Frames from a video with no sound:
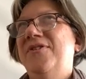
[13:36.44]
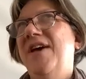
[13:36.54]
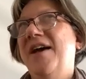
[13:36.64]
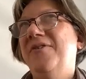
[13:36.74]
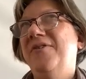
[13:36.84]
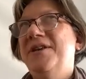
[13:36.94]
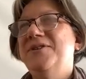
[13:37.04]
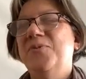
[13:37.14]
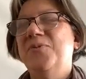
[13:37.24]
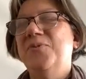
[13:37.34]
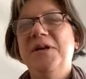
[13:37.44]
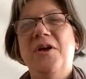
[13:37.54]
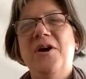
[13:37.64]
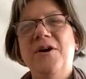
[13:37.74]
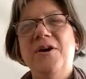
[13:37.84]
tackle these really
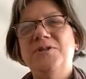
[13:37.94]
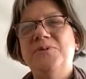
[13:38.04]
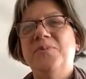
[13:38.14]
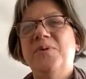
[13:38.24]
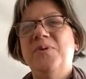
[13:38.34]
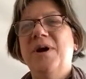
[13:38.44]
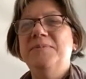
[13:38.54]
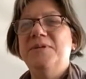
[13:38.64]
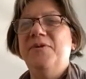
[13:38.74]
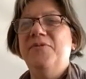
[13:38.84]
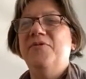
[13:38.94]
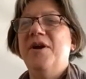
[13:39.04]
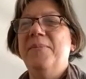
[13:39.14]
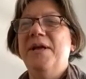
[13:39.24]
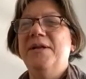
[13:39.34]
large problems of
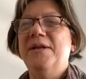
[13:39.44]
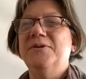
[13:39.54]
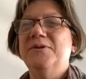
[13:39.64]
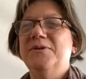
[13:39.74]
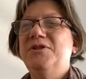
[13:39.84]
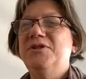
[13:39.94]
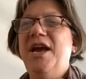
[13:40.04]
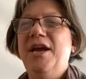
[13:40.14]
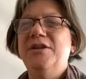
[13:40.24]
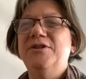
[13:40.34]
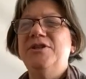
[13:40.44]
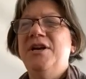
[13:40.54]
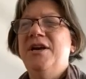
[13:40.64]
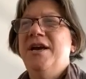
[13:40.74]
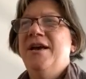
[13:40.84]
environmental change.
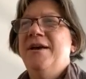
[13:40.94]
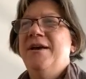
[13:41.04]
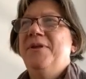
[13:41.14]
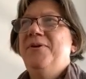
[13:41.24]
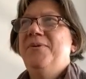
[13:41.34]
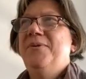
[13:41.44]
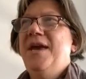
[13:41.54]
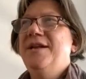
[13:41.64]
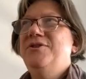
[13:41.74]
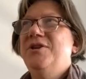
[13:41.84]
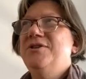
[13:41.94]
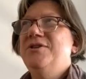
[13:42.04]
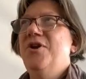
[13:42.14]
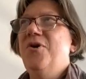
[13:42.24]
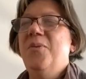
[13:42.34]
You can't
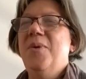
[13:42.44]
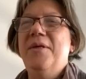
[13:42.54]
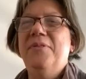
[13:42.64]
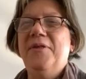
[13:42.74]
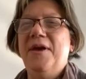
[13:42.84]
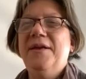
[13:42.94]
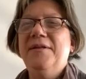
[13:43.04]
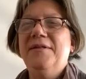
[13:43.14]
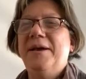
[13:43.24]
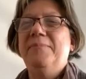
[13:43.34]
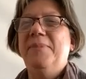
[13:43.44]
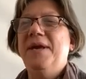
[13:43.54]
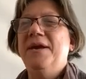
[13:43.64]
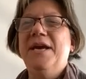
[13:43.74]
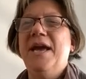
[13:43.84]
just know one thing. Like,
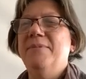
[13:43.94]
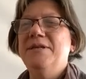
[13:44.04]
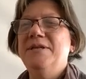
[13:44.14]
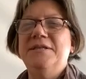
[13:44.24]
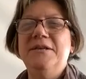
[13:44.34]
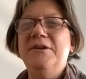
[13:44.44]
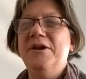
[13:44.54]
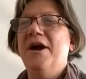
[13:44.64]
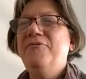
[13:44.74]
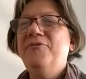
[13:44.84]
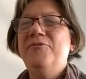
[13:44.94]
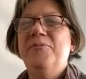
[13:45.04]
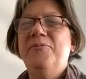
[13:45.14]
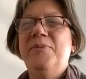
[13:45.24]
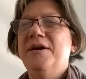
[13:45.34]
being a chemist isn't enough,
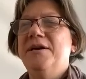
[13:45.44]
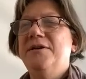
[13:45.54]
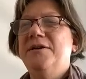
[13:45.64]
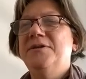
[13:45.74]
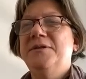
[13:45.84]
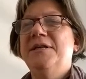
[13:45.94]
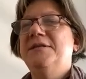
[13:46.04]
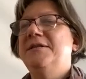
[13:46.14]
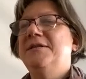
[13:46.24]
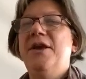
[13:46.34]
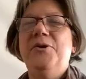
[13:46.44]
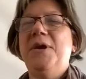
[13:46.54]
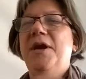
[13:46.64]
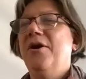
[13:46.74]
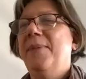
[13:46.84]
because let's say
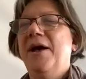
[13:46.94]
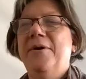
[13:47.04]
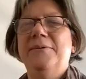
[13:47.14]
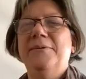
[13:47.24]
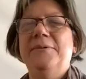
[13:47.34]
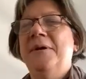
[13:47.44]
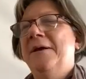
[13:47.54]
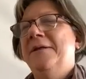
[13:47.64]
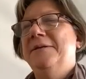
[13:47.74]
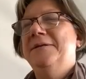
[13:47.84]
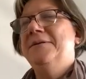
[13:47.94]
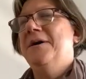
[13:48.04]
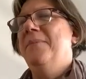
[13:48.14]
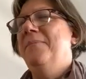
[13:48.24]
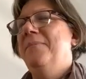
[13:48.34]
you care about this
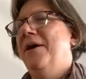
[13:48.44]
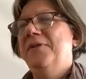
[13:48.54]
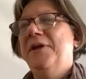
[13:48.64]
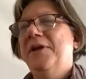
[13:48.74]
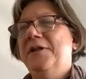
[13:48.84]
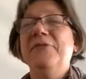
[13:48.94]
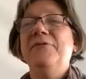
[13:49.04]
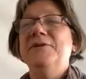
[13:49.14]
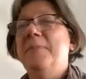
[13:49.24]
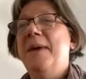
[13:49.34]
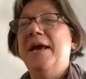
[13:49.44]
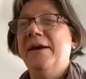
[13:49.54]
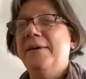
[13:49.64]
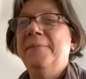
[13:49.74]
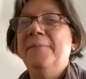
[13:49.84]
compound that a leaf is
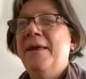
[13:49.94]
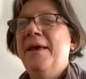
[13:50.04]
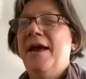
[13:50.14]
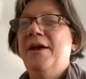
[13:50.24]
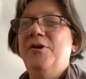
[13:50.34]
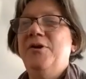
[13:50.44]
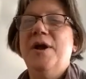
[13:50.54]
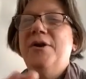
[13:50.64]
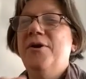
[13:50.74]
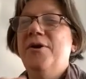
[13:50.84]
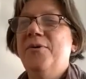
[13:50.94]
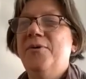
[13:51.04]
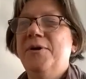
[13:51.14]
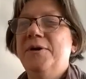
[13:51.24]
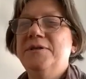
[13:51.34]
making and you want to know
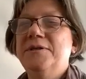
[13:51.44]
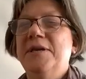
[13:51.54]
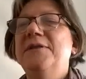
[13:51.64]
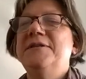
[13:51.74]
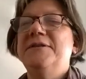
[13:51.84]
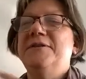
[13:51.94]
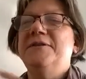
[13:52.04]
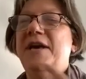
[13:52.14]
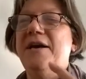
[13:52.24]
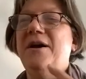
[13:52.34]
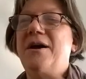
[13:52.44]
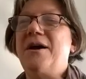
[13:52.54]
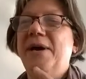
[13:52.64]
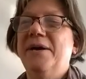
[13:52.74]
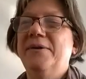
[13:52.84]
the synthesis of that
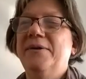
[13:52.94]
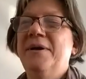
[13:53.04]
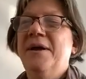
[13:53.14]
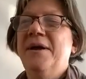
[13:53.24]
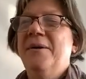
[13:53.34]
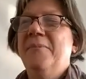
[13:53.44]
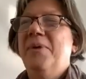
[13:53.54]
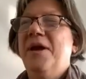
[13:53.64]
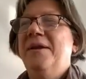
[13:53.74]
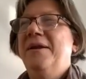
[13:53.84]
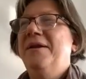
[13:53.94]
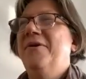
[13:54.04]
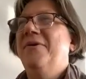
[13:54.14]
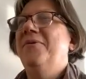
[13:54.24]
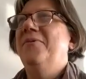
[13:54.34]
compound. But
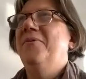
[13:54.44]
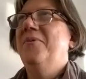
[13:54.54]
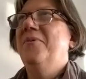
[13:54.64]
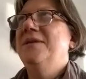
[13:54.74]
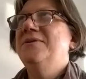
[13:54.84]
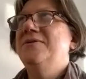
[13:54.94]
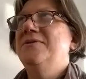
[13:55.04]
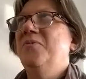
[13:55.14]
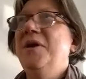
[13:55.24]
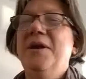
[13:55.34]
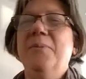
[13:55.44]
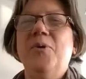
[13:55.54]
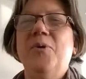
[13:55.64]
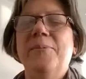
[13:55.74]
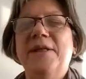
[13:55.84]
what's really
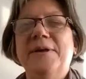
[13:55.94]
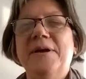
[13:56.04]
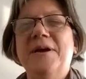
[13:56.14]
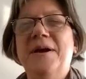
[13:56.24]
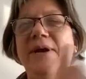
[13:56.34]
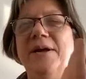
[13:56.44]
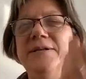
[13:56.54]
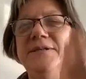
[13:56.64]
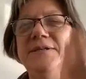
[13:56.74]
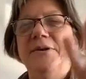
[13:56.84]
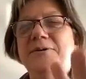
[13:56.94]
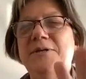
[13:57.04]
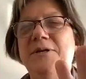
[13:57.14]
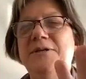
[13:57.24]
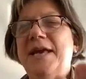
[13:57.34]
important about that compound is that it
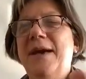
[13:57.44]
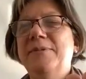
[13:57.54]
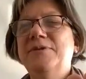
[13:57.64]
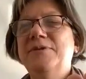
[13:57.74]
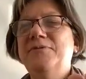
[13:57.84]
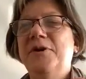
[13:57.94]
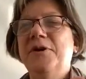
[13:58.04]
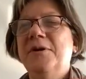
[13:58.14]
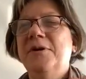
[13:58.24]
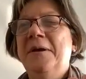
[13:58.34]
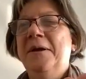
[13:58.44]
goes into the atmosphere,